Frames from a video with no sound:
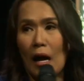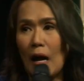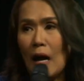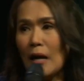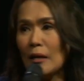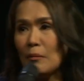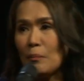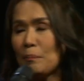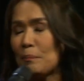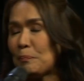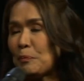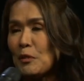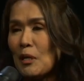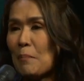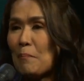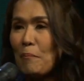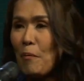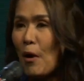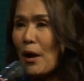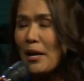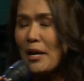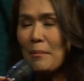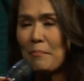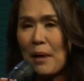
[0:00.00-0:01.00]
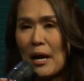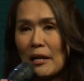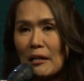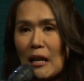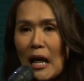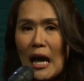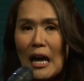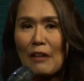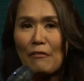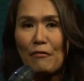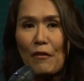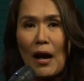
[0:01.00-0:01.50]
At some point in my
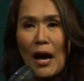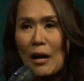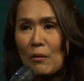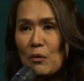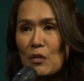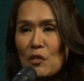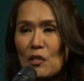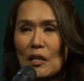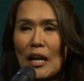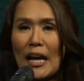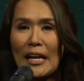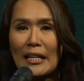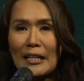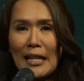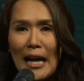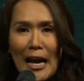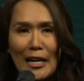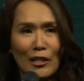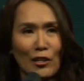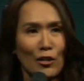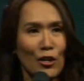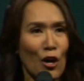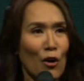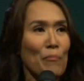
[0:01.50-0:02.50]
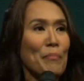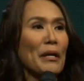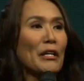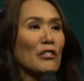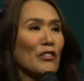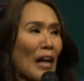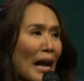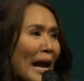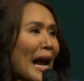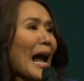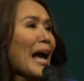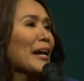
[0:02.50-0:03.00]
life, I was like that, you know,
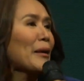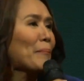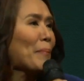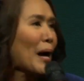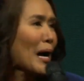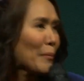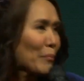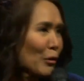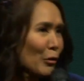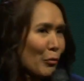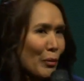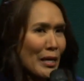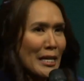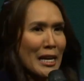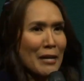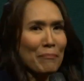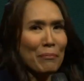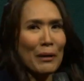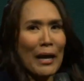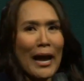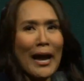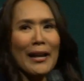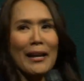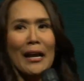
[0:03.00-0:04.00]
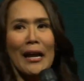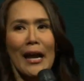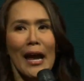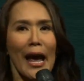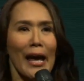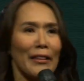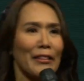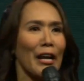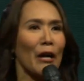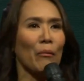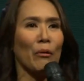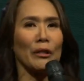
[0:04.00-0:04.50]
because I had a Bible reading plan.
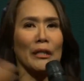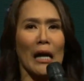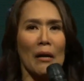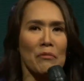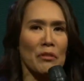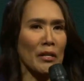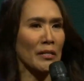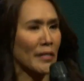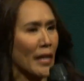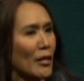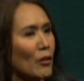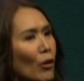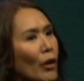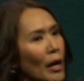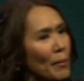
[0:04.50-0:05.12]
And there were times I said,